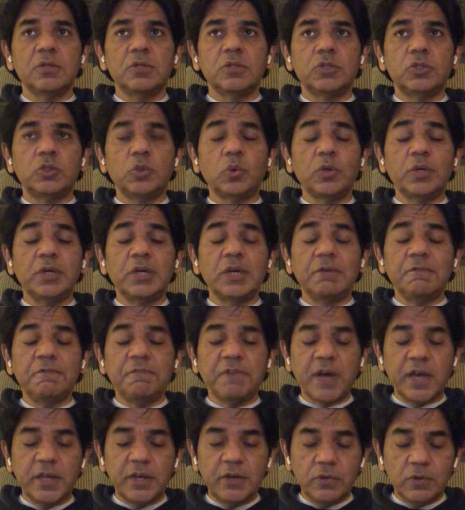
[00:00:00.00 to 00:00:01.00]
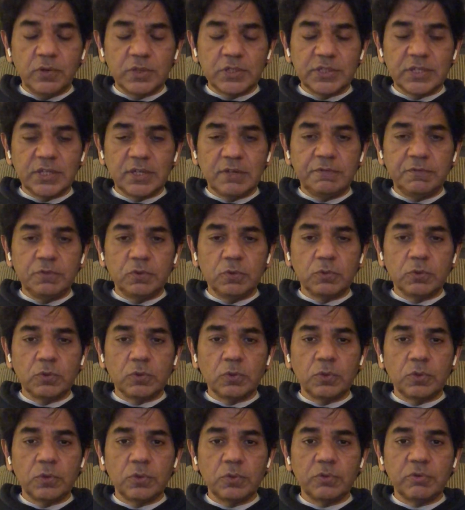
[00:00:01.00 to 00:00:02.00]
don't confine yourself,
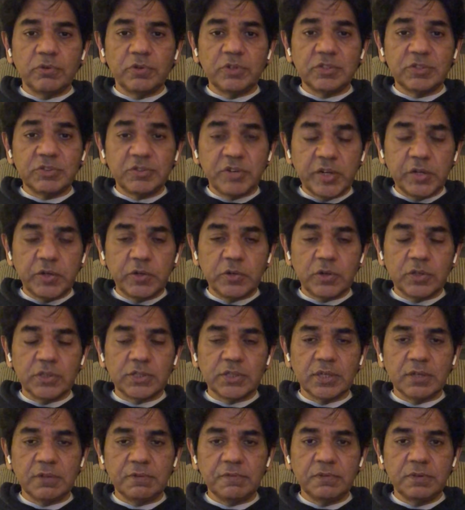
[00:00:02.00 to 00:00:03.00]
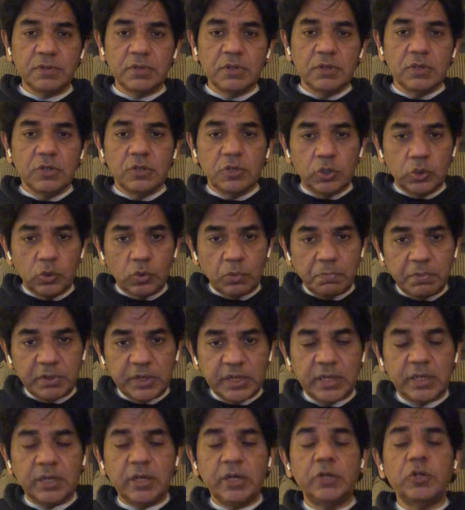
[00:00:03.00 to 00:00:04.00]
don't restrict yourself to a
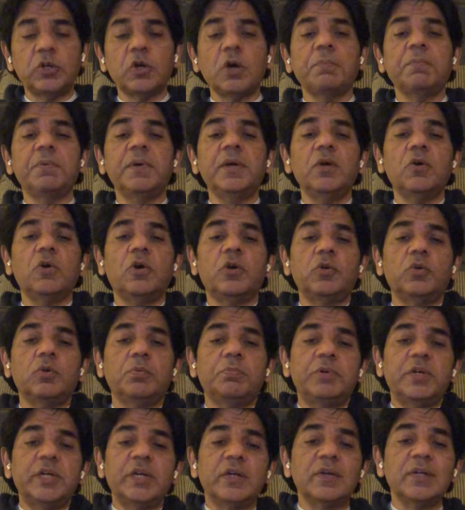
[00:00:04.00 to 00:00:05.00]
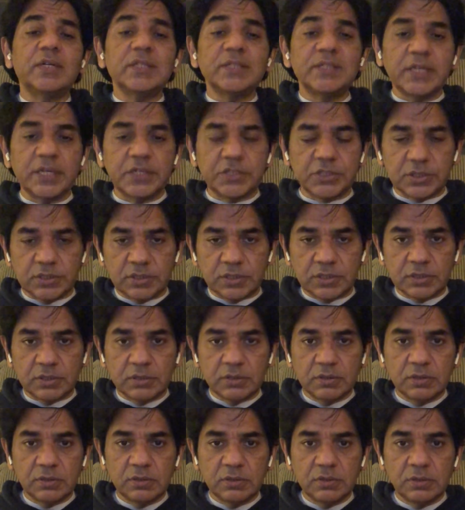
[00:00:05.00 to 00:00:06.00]
particular topic or to a particular section.
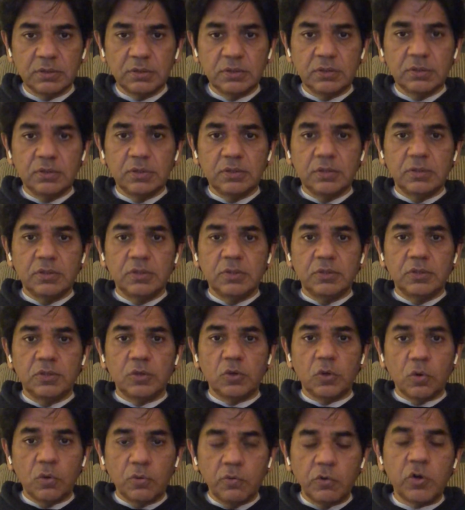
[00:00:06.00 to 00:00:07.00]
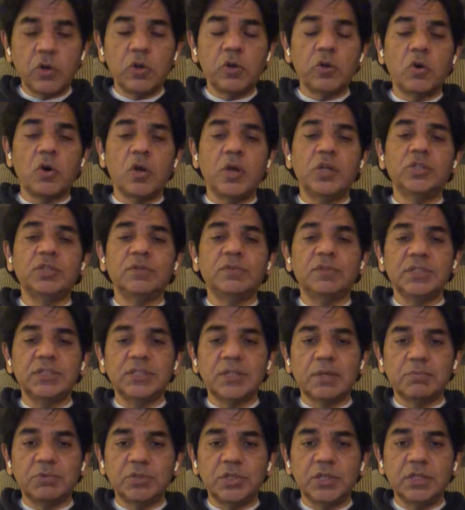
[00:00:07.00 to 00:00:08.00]
Your overall knowledge of the
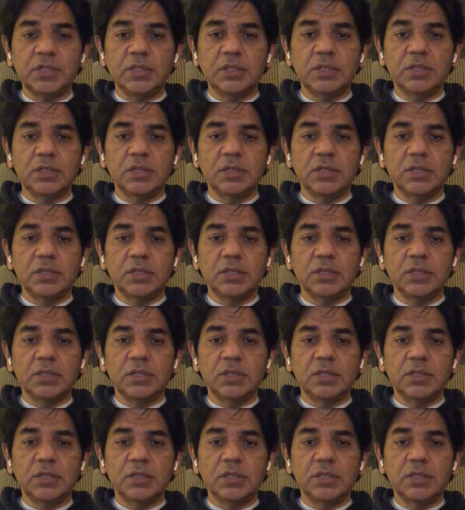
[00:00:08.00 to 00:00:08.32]
subject,